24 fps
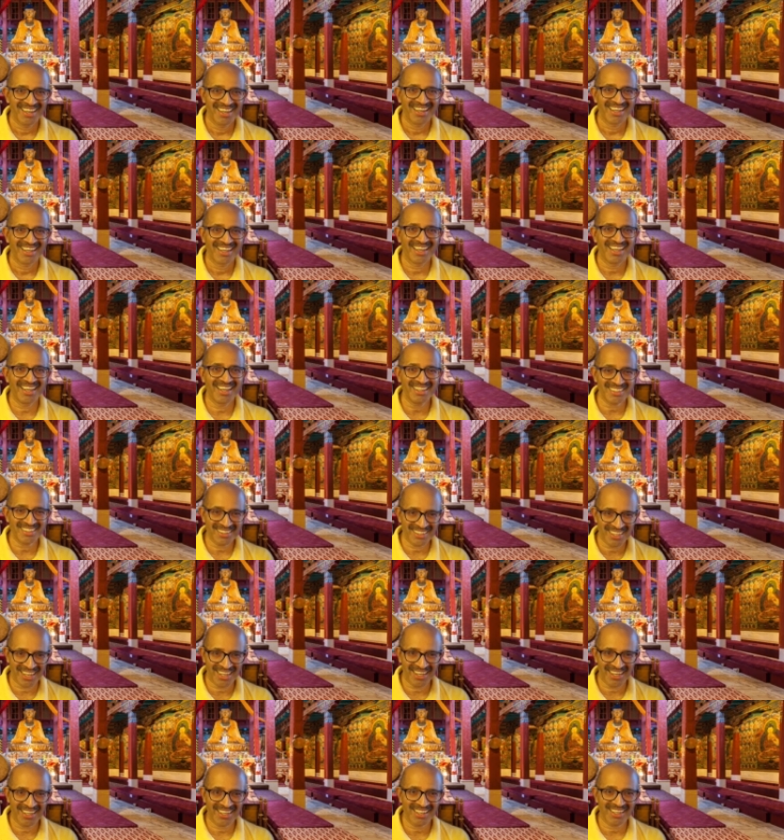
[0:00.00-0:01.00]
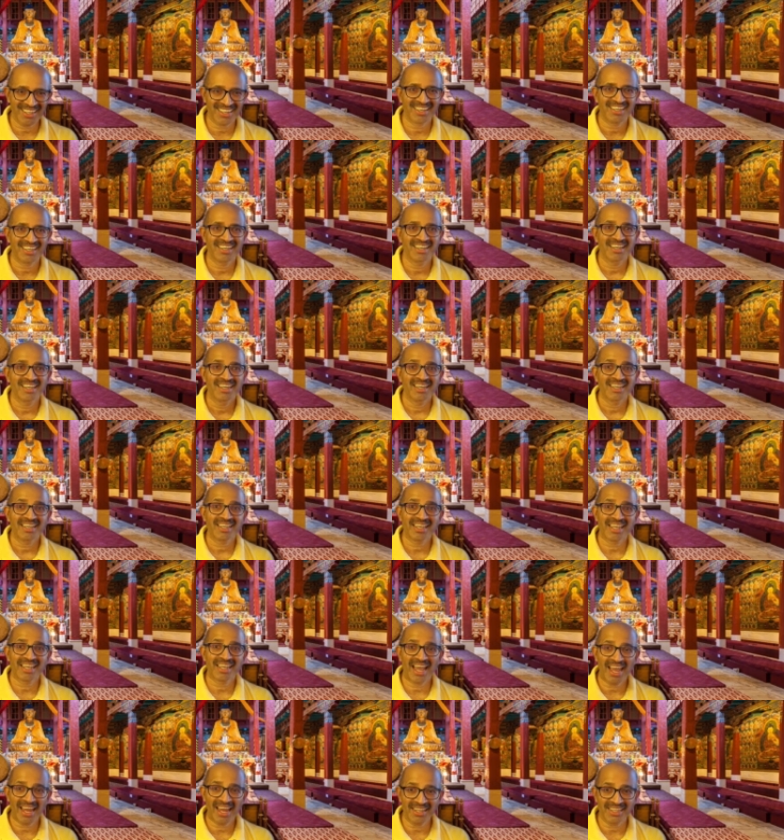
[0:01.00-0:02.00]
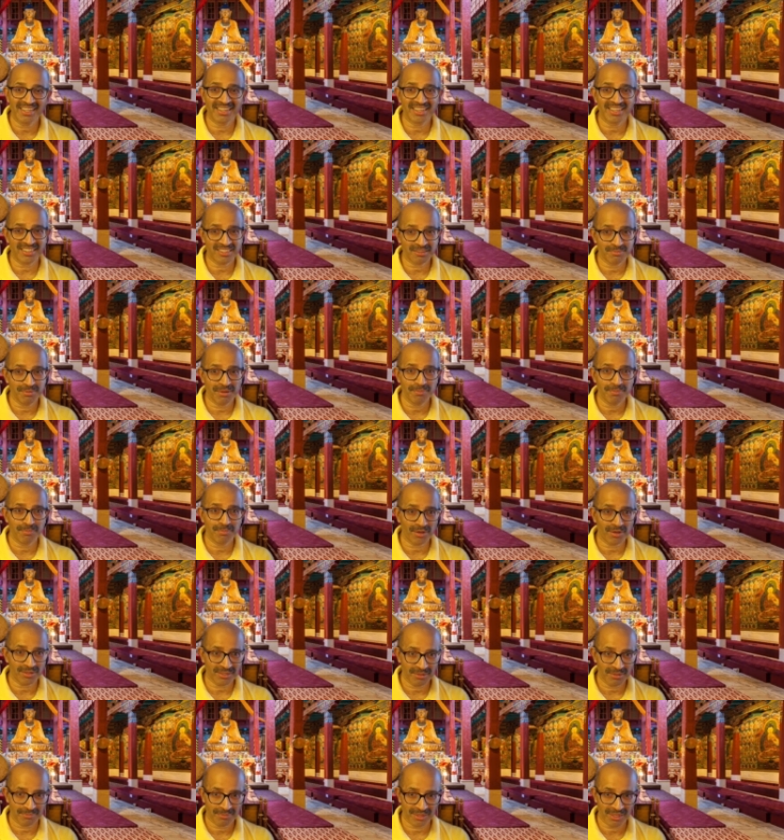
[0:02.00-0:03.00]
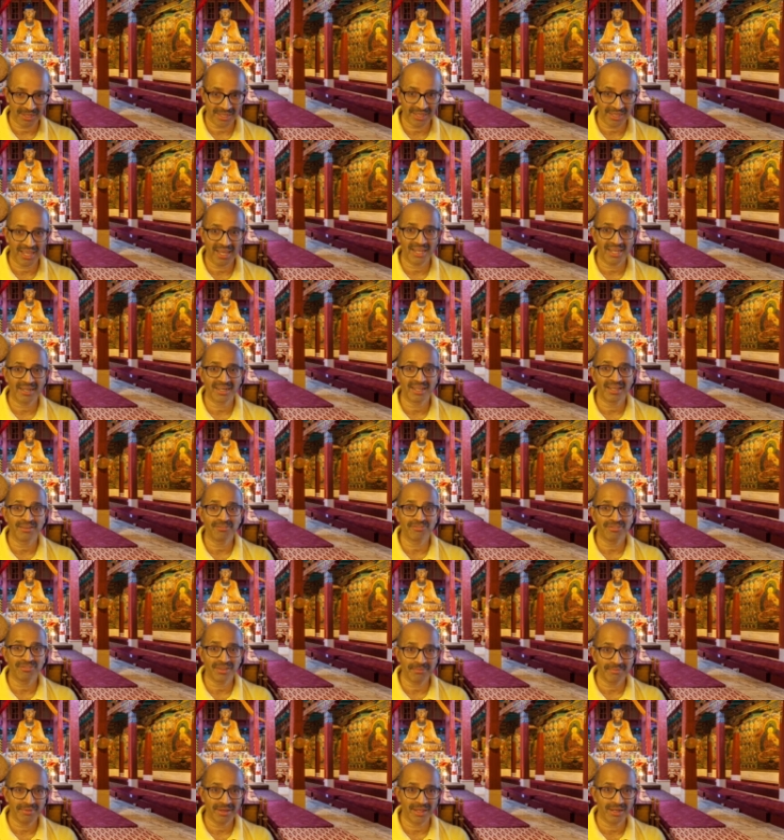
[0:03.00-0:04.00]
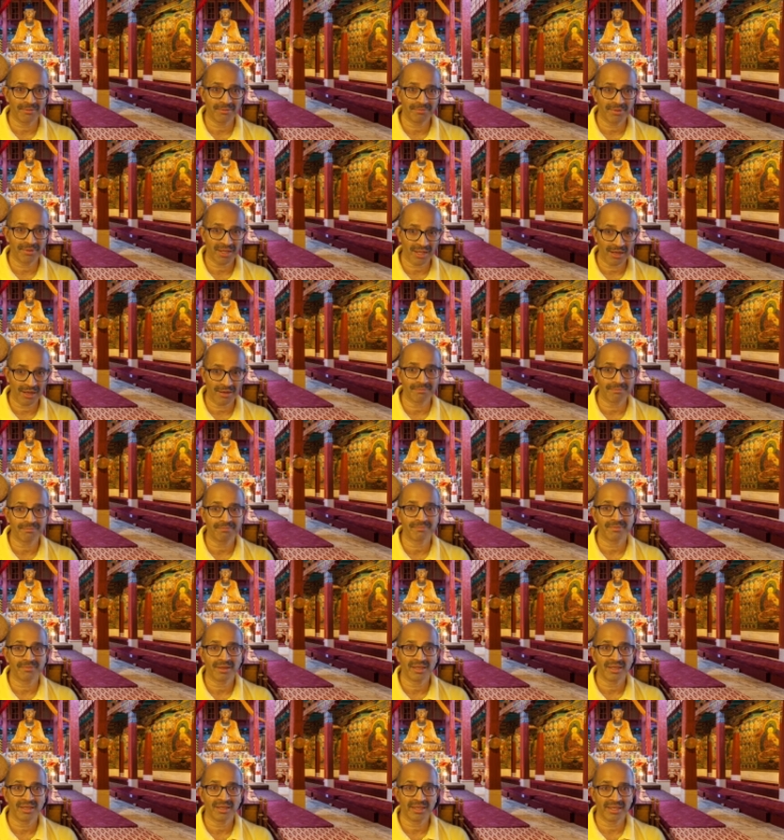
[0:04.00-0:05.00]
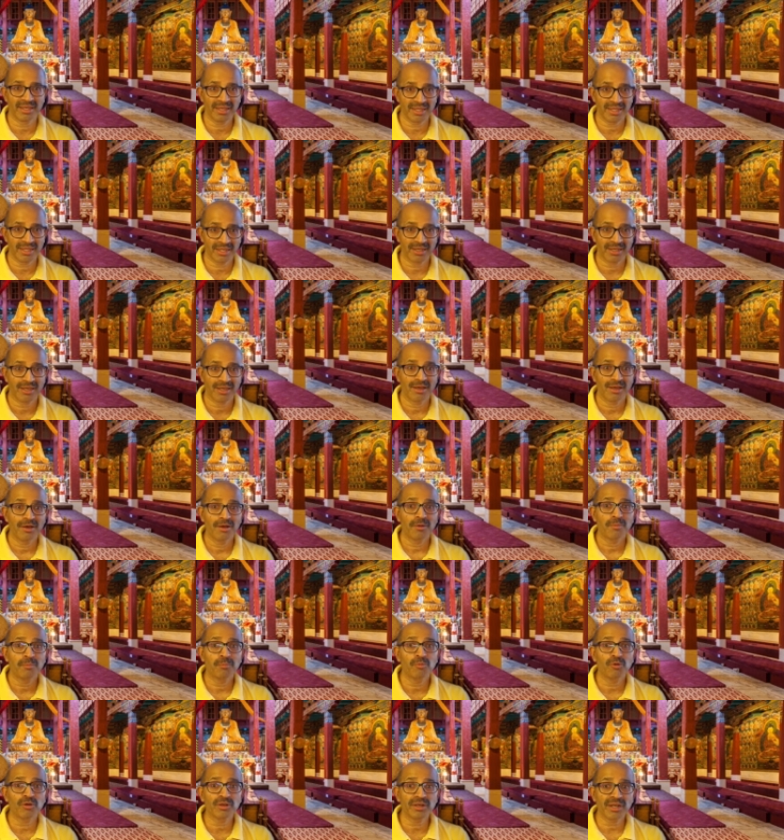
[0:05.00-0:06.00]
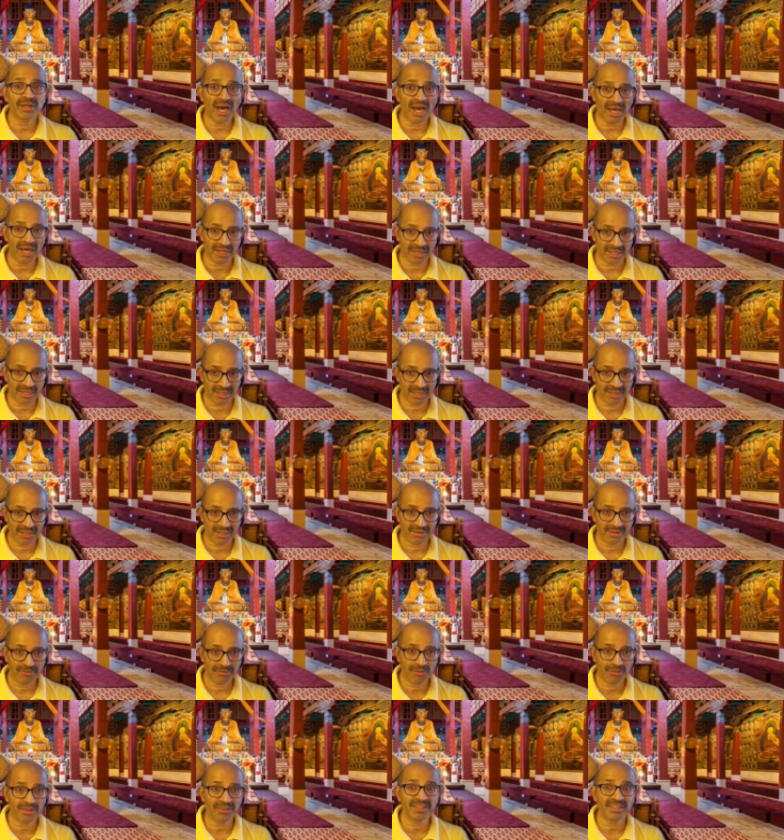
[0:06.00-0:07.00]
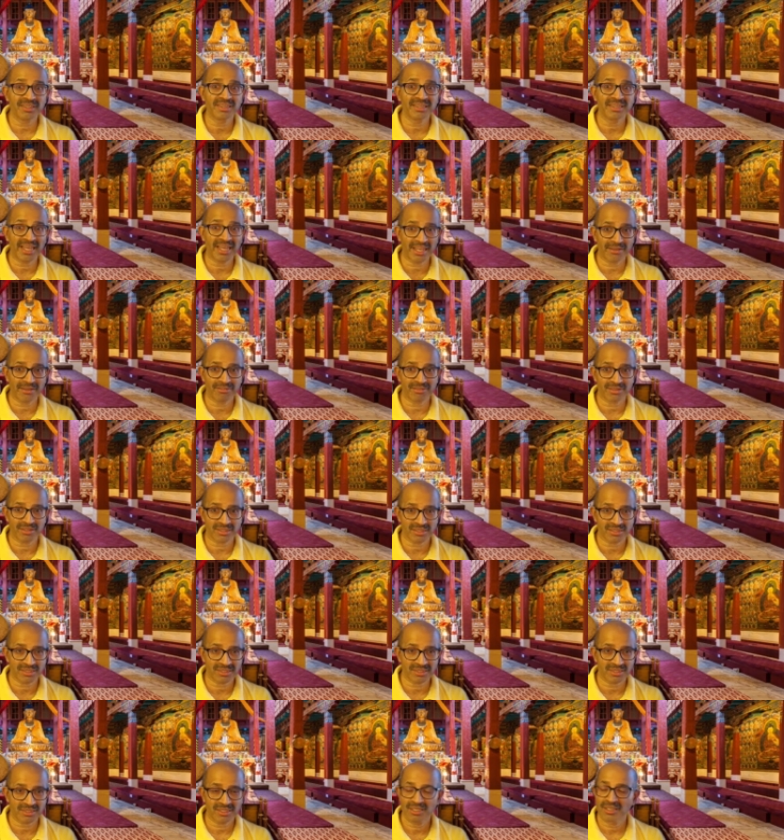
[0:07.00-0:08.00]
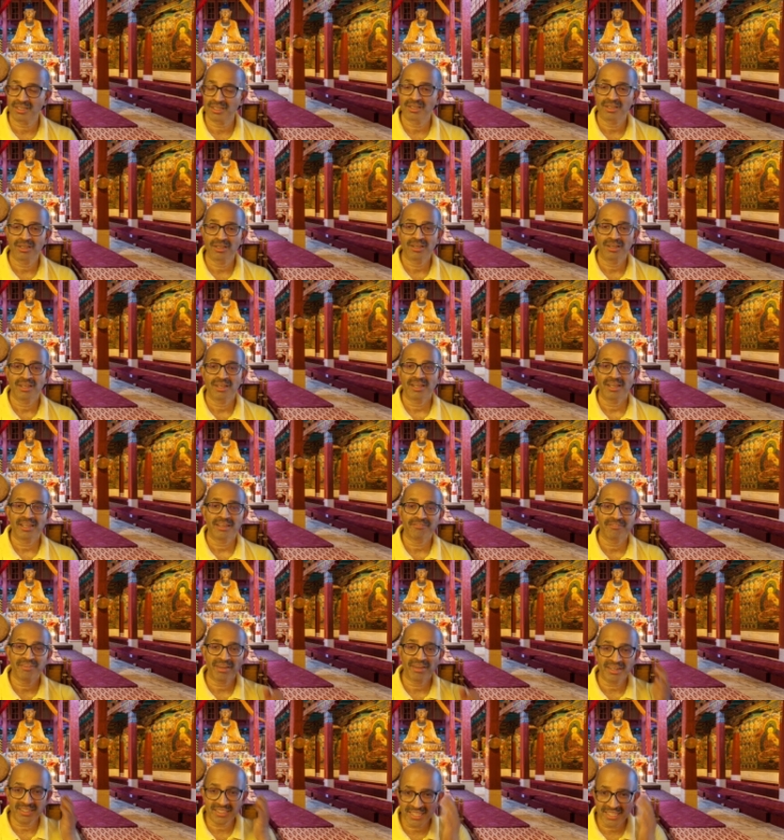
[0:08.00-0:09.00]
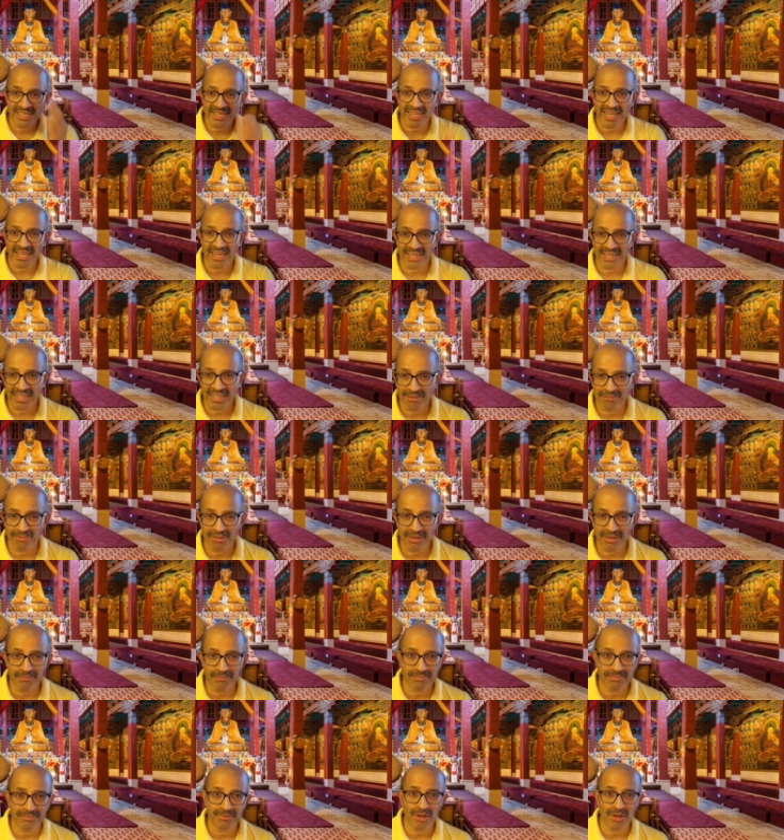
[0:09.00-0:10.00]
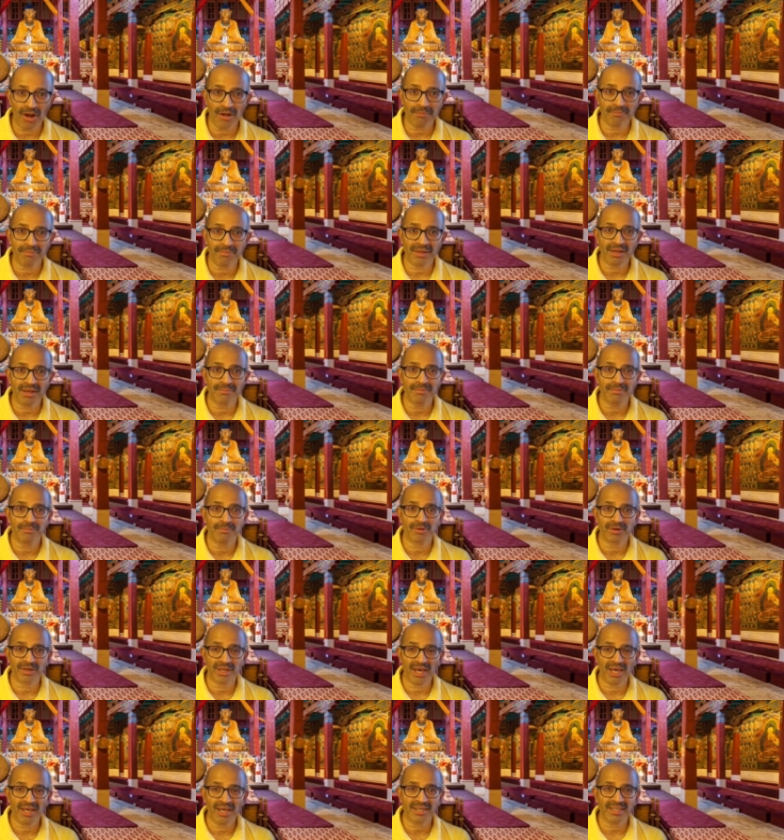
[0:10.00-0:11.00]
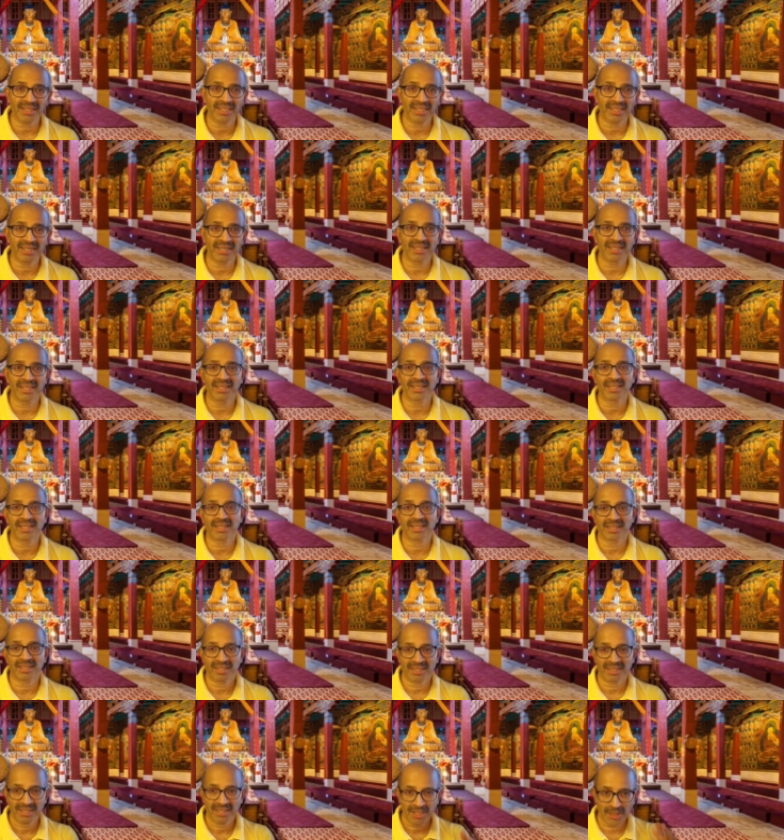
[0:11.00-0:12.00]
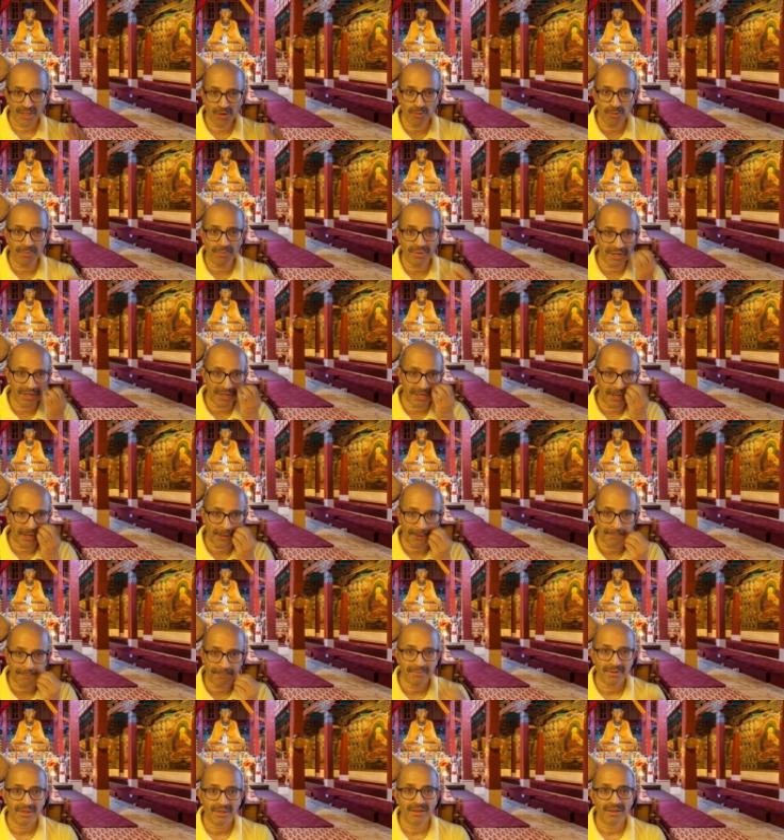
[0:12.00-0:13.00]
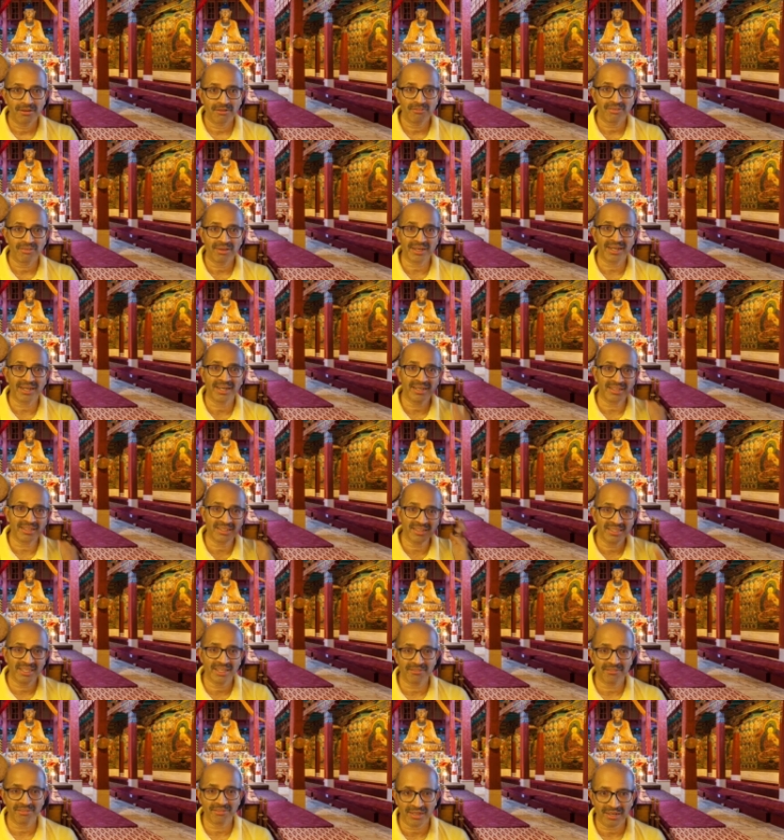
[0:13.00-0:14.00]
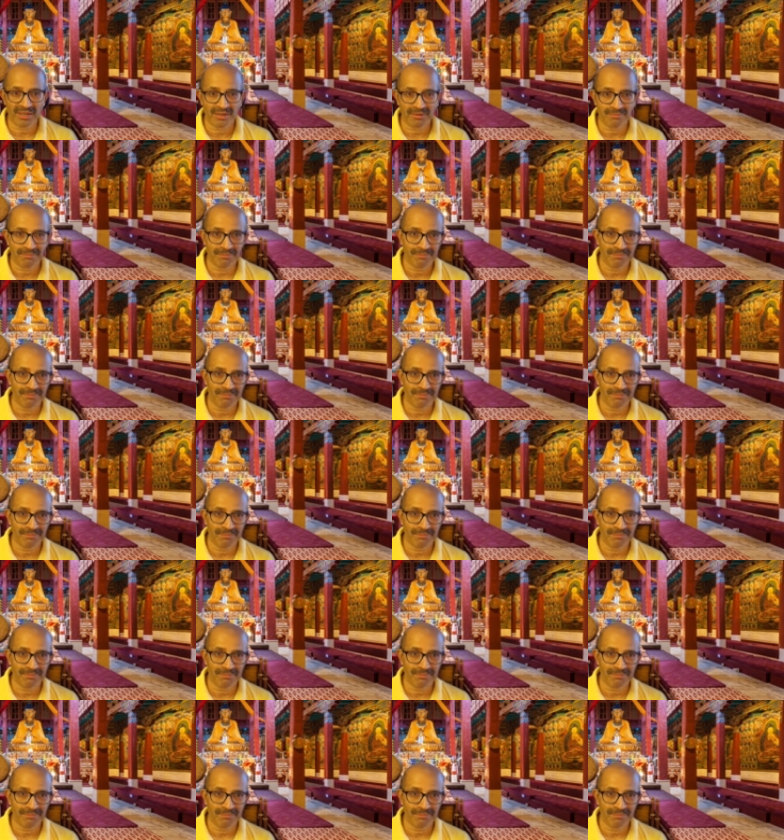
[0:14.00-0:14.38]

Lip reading: He's saying, can this be possible? Can a female become a monarch for the devas? When she can even not become a monarch in a human realm, forget the deva realm.